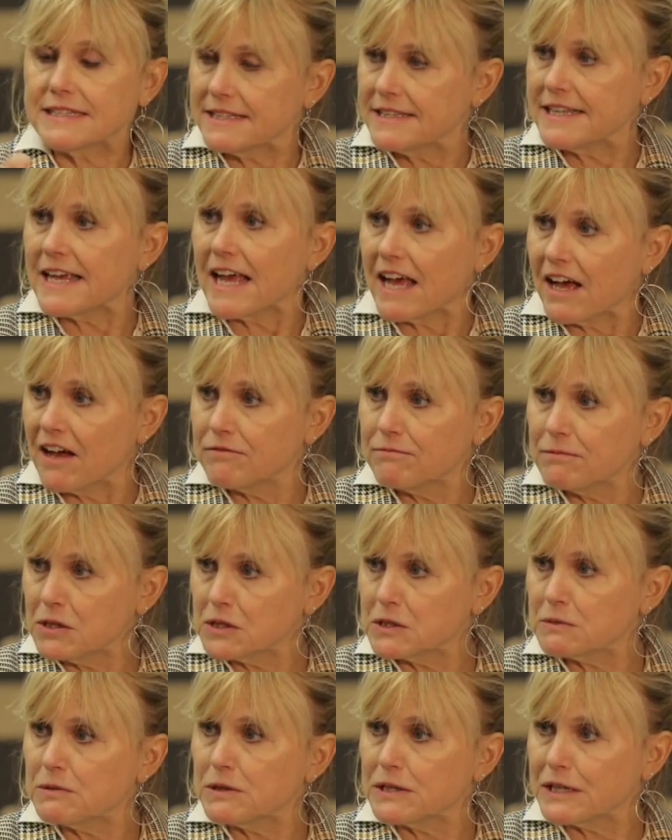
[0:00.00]
Did they have
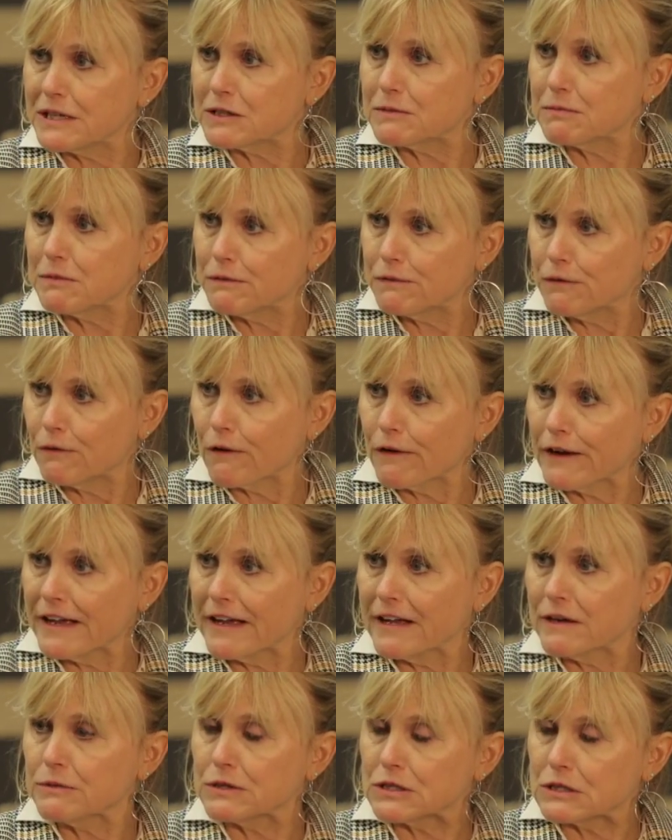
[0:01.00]
multiple hits
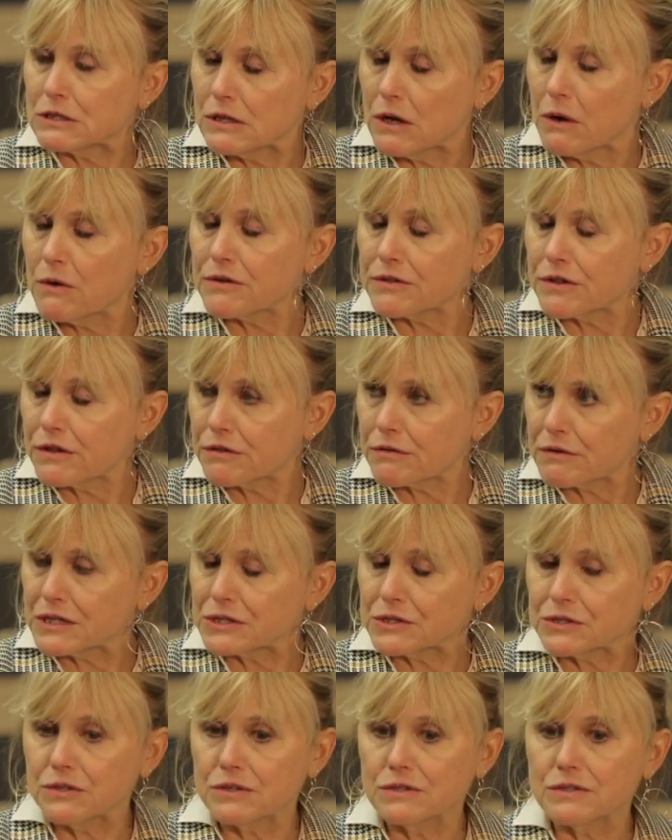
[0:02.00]
beforehand which lower the
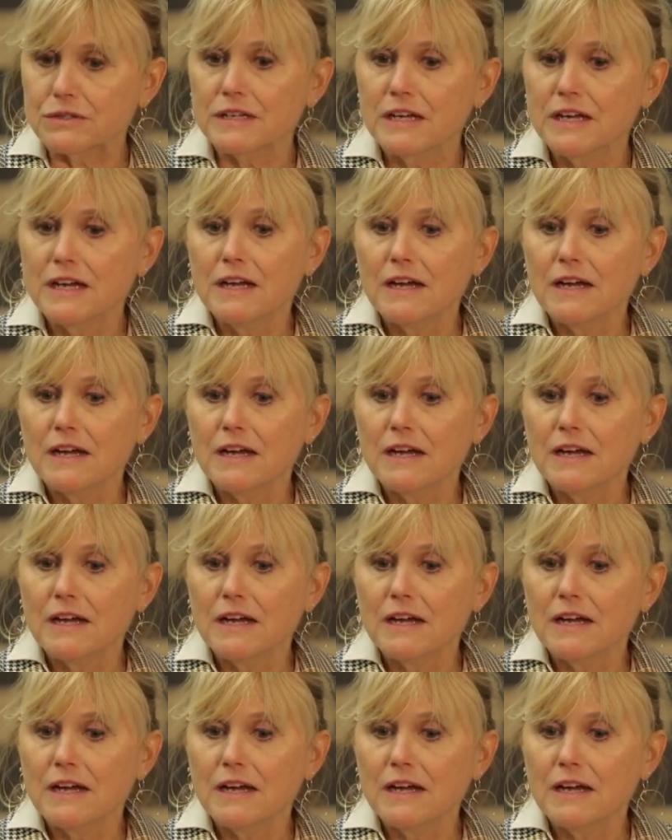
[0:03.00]
threshold?